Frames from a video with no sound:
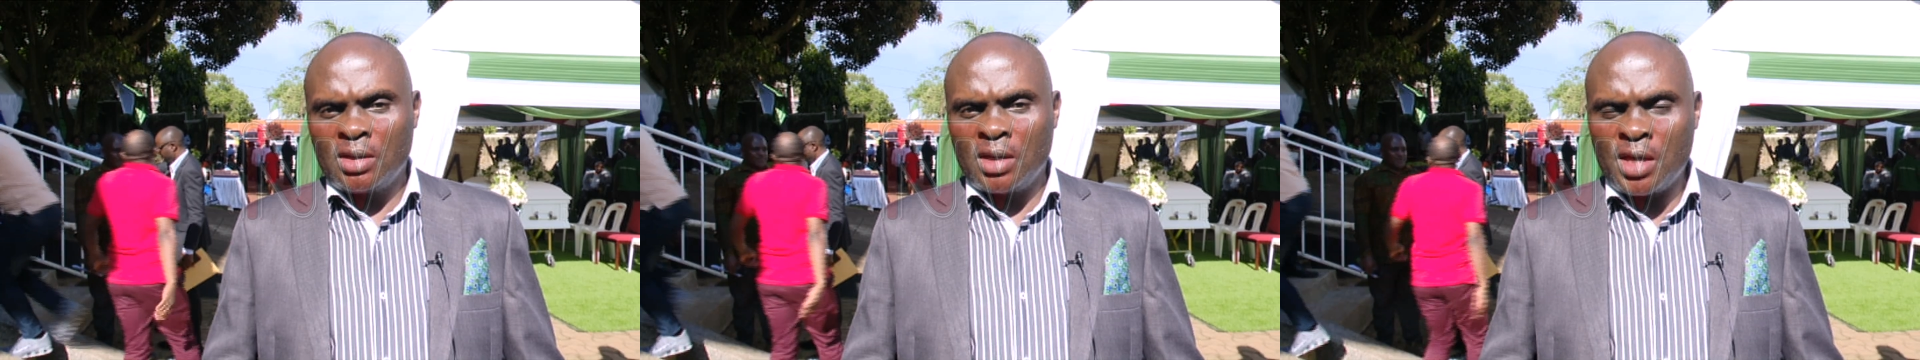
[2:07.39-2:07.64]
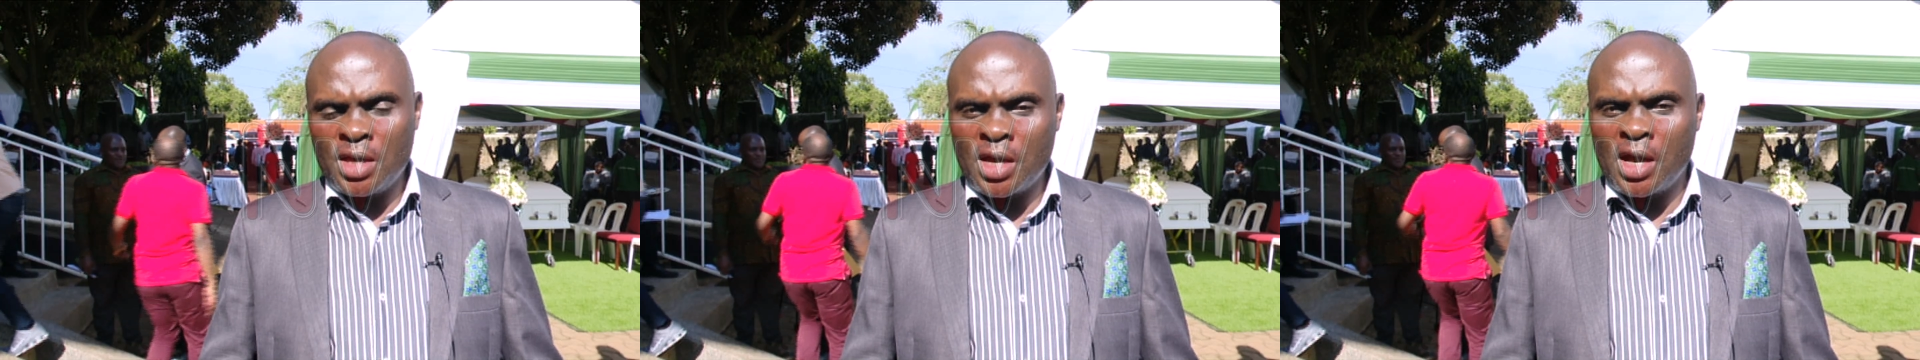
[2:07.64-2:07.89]

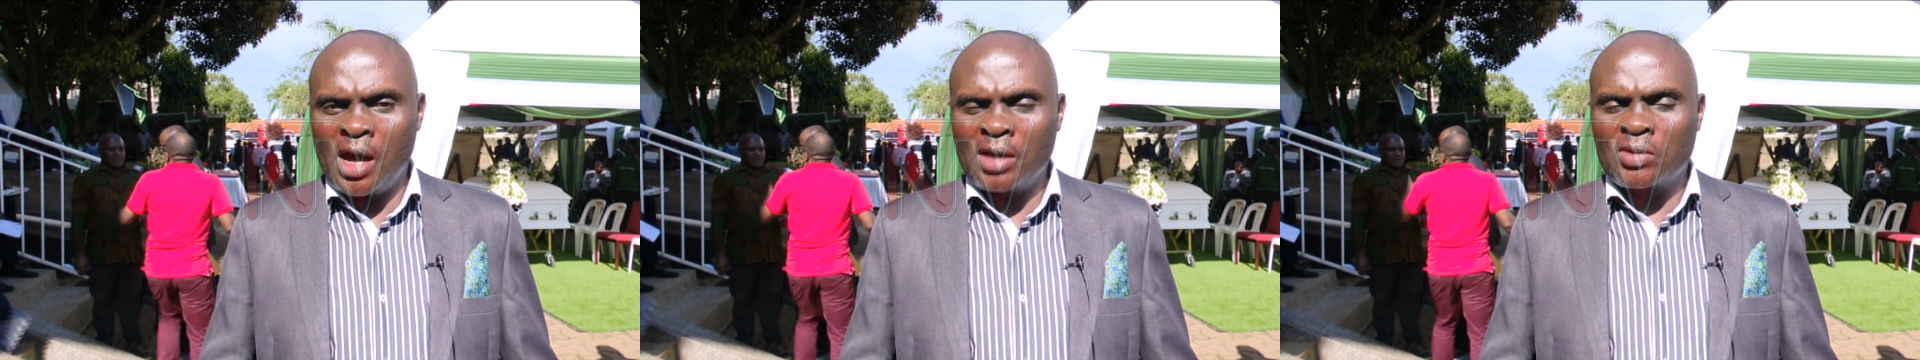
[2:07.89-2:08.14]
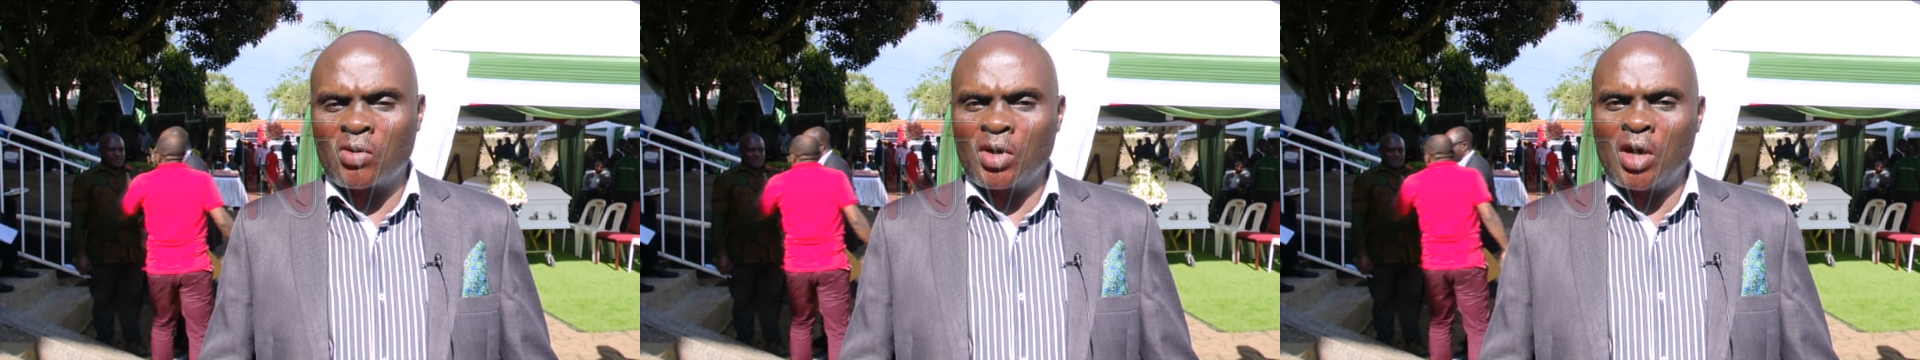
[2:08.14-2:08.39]
naye nga
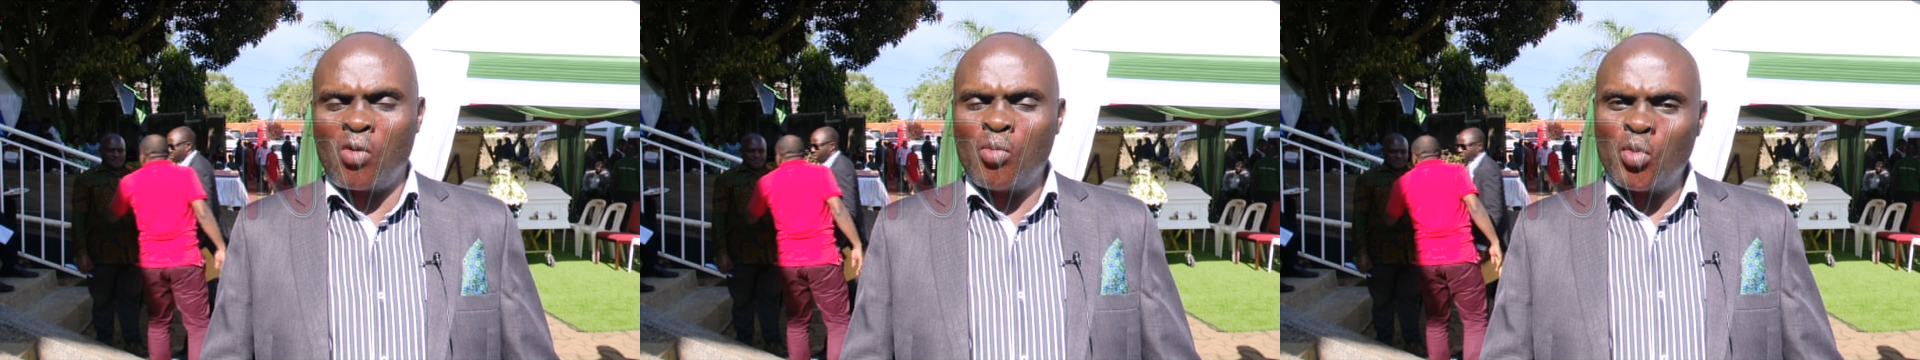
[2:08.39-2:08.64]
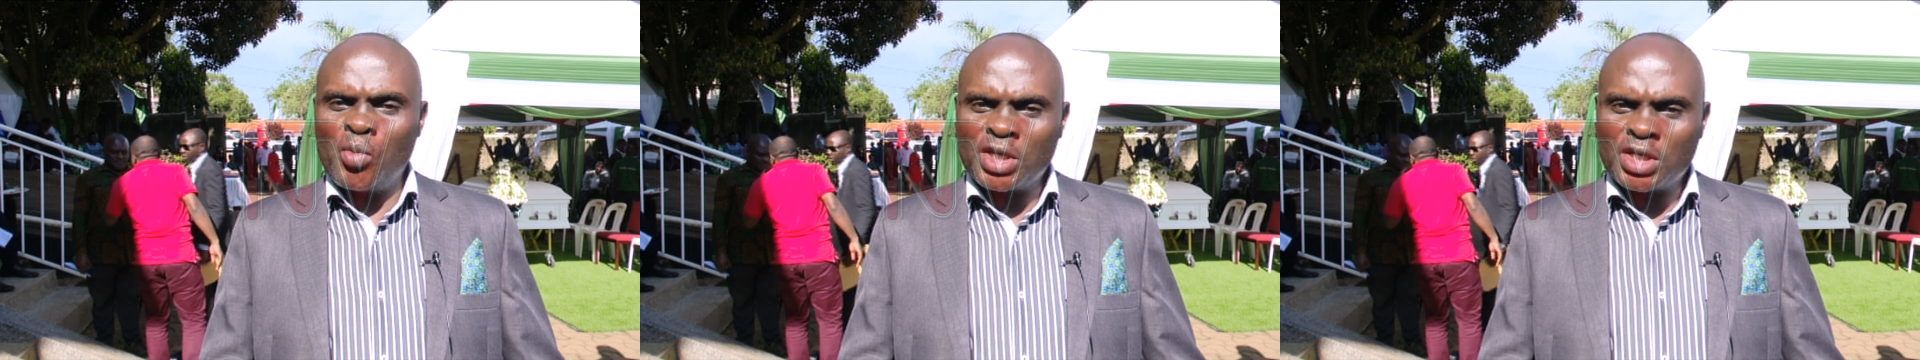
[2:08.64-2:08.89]
tugenda
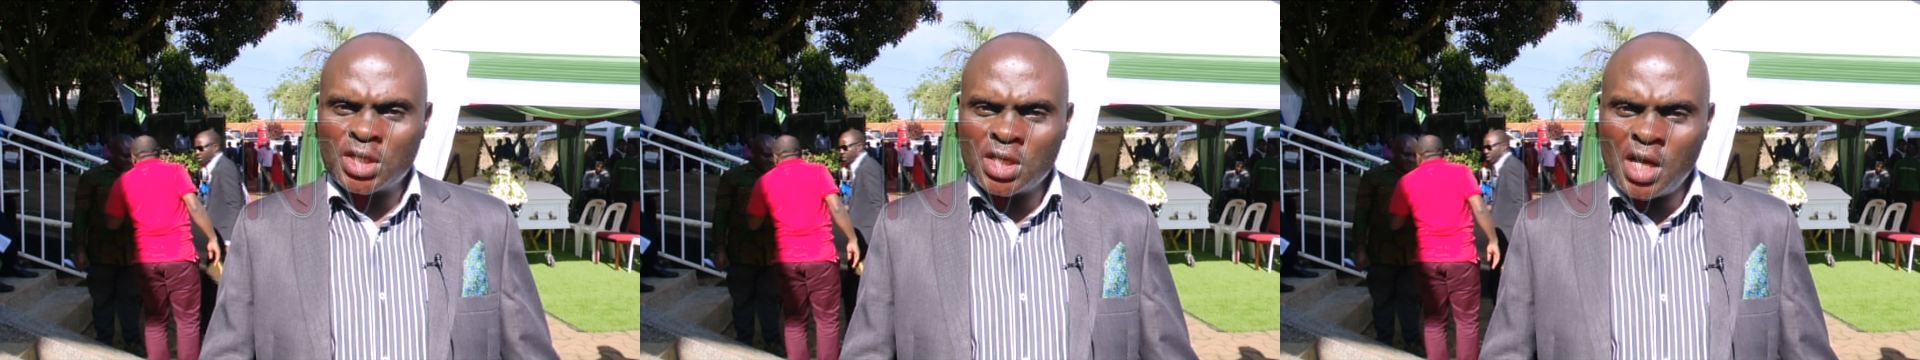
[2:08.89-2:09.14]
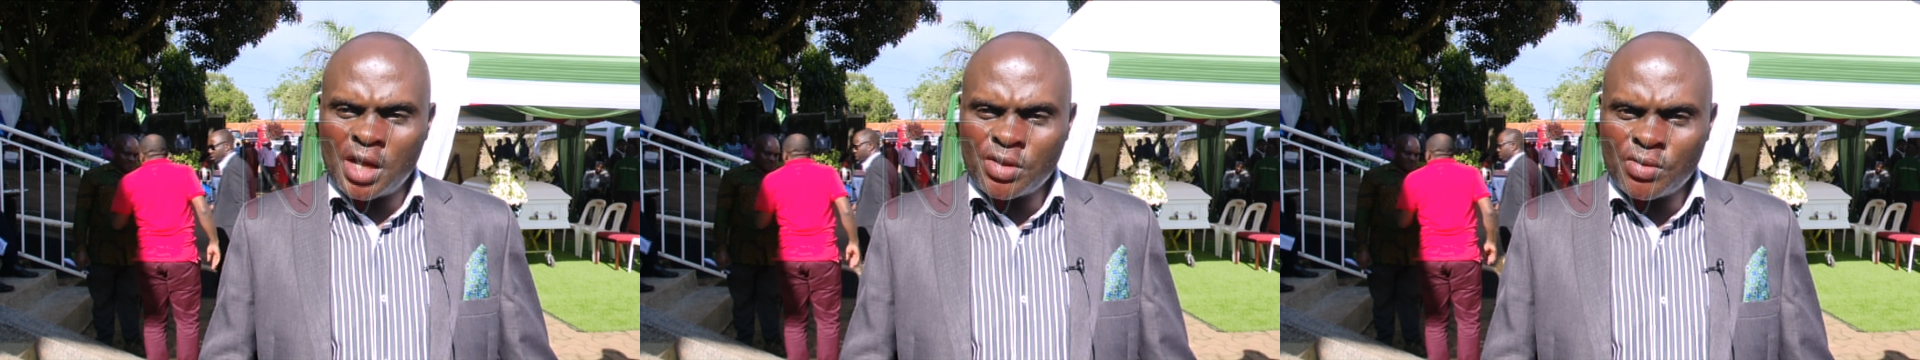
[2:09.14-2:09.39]

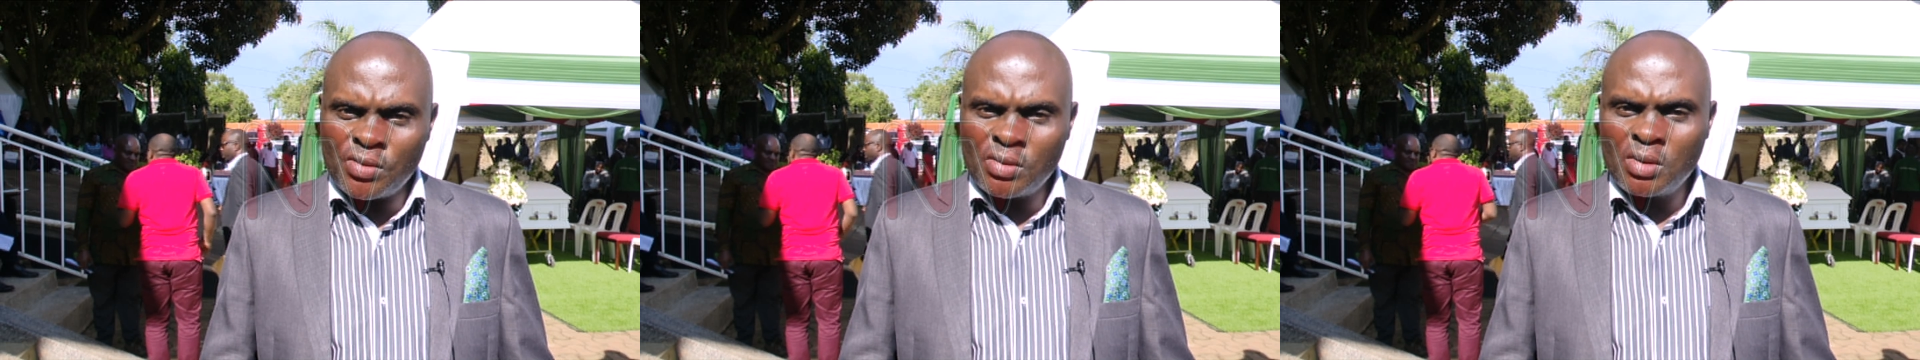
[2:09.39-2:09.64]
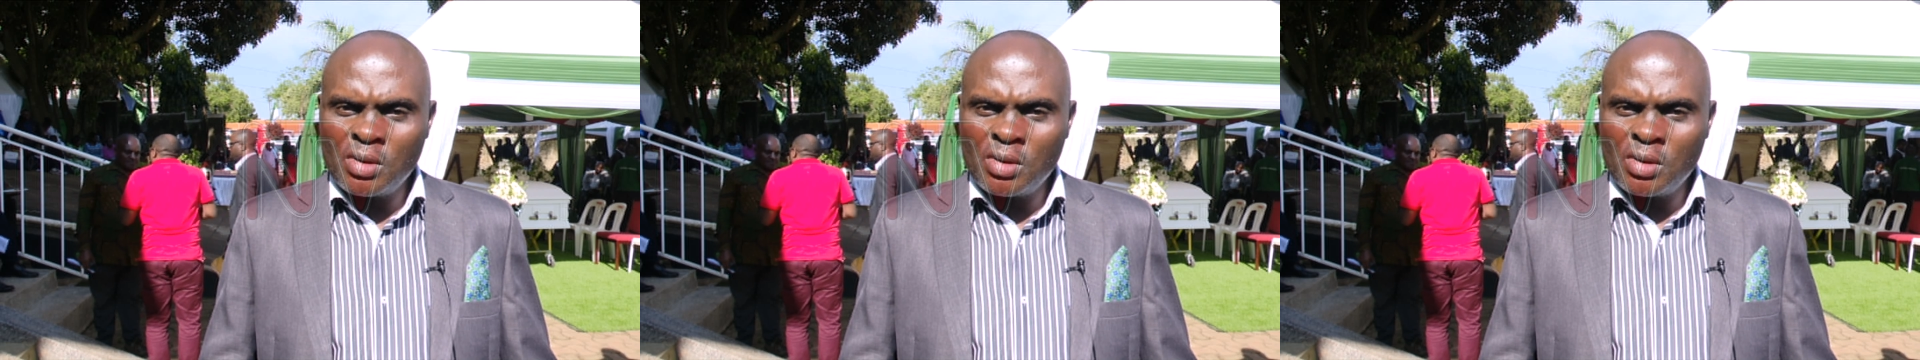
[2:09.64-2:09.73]
kumumiisinga nnyo